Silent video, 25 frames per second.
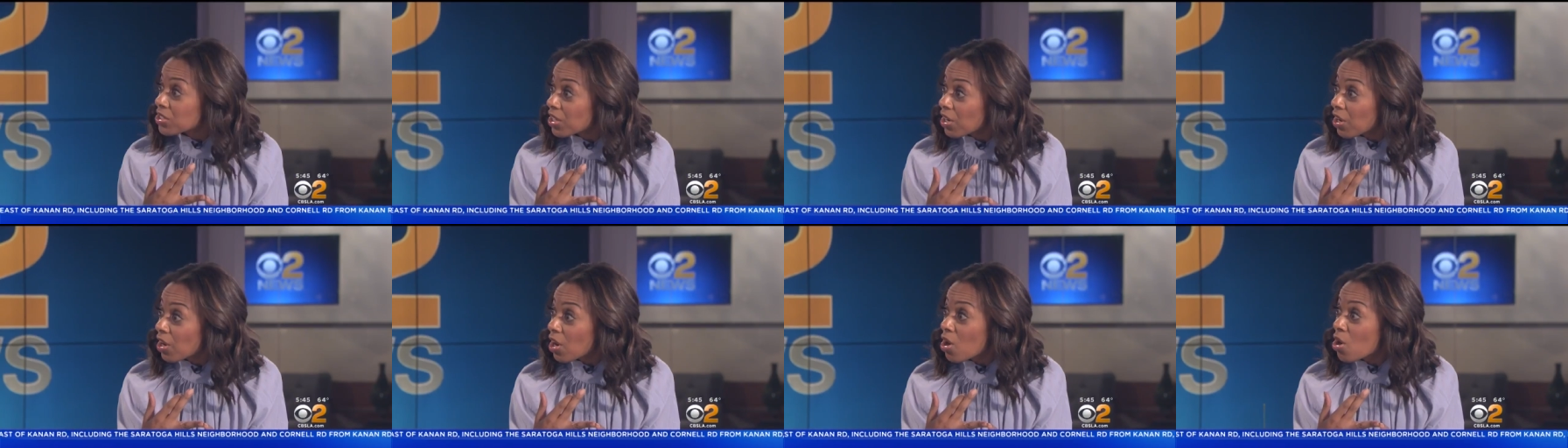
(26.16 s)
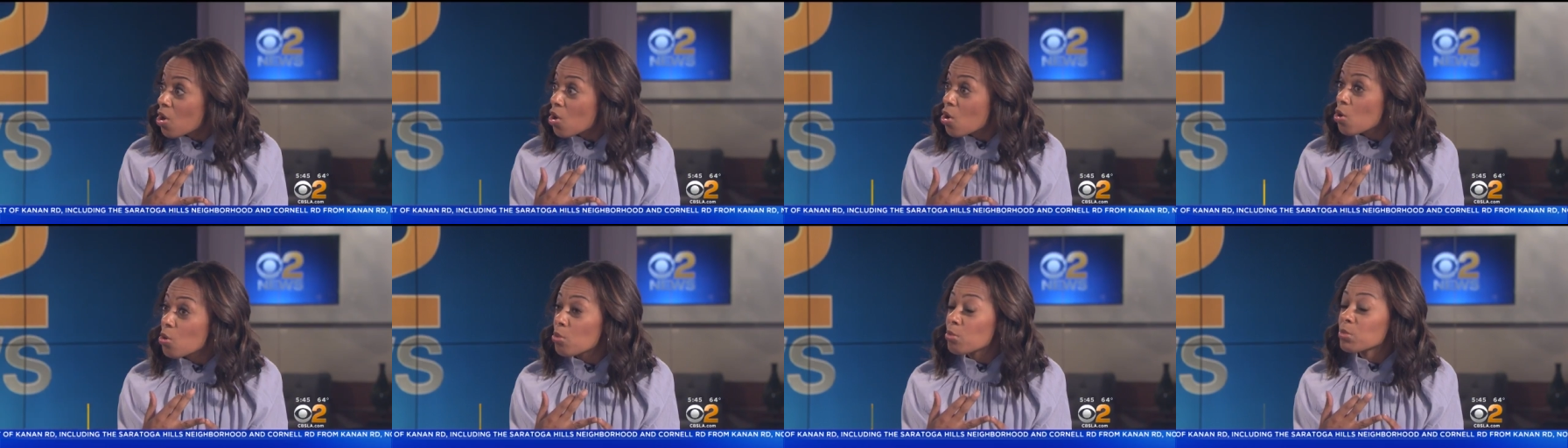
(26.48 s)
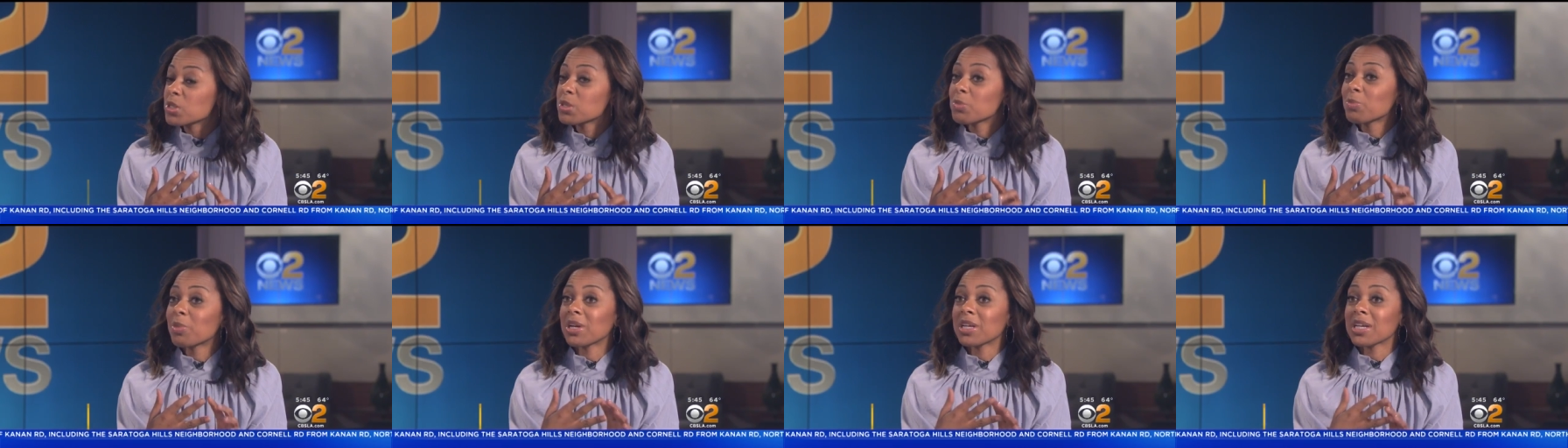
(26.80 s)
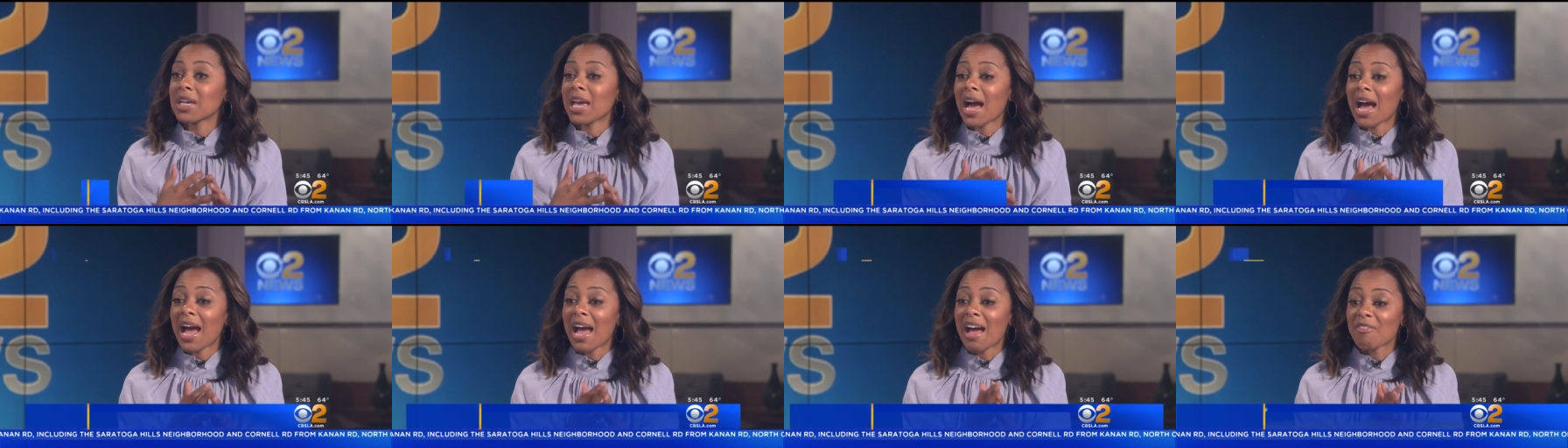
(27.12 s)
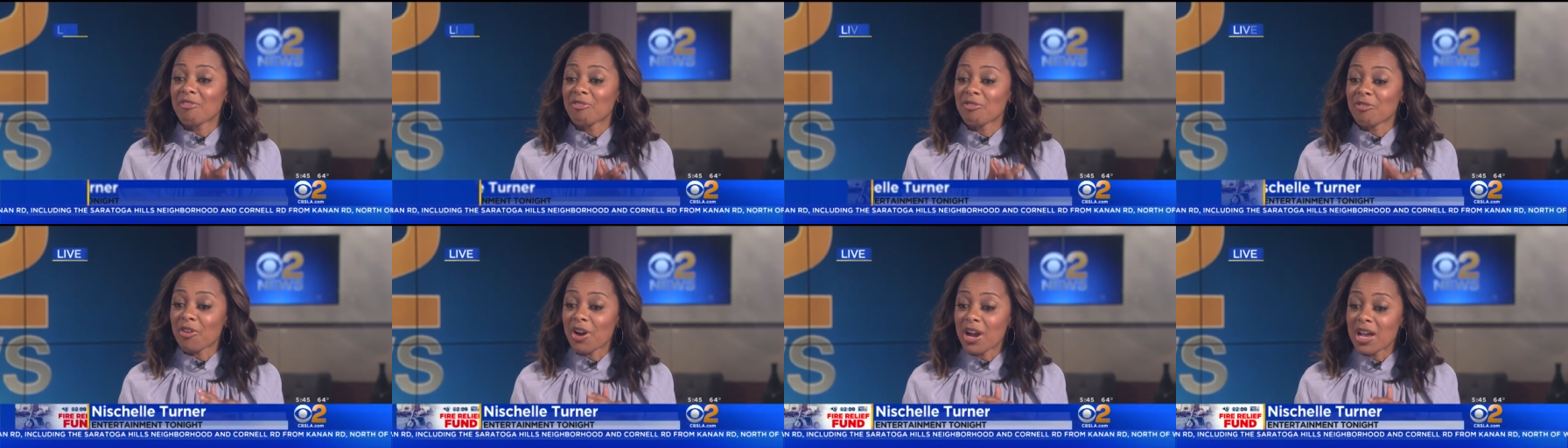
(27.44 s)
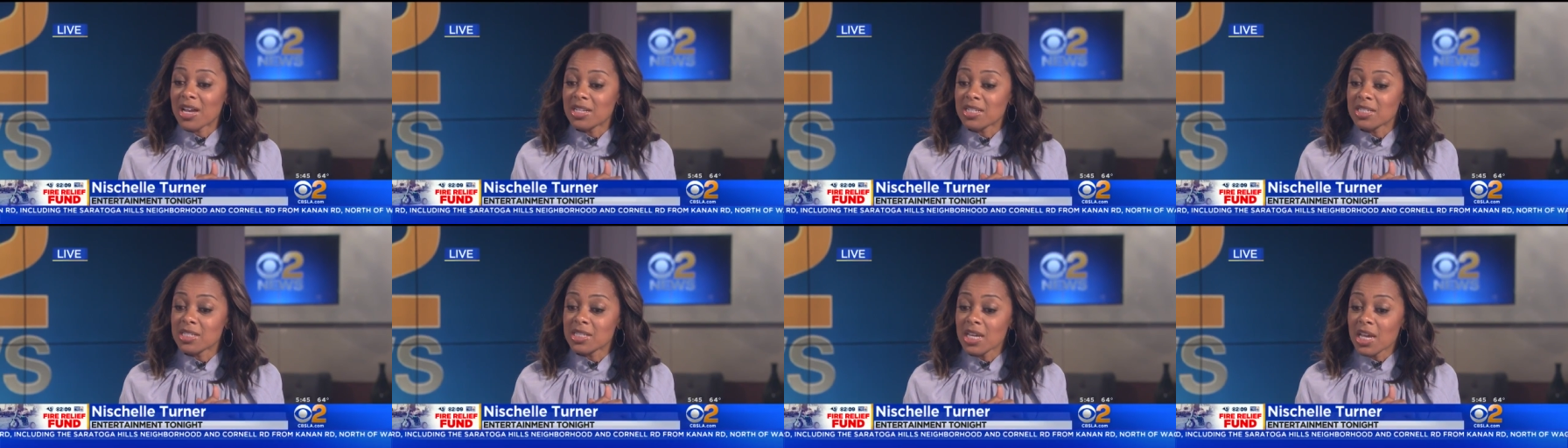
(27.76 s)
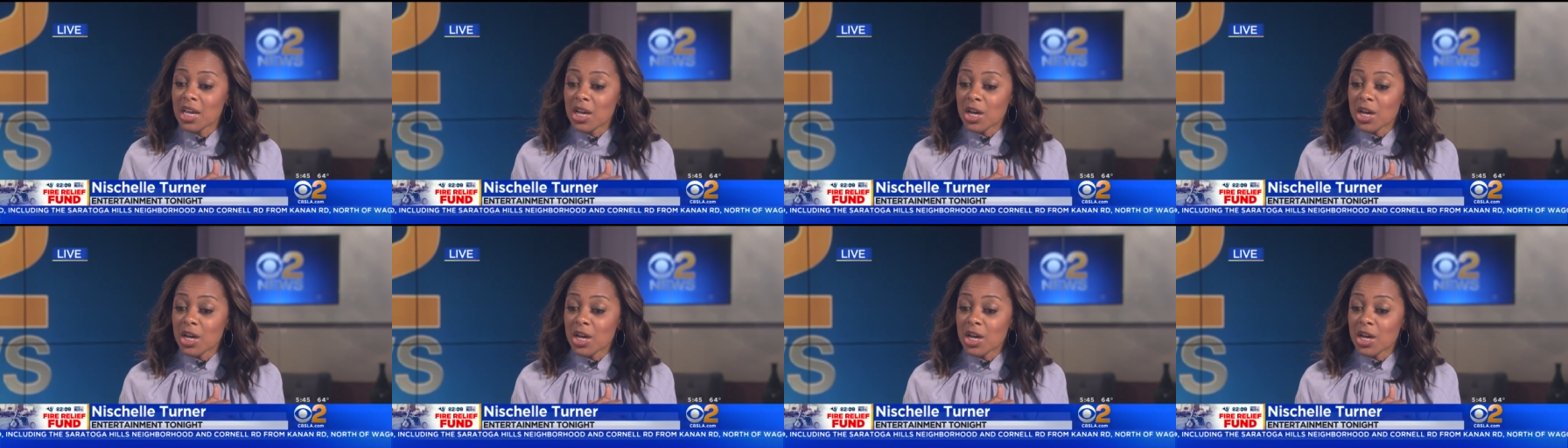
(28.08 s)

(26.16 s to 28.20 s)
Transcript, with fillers: their homes, but yeah, I have friends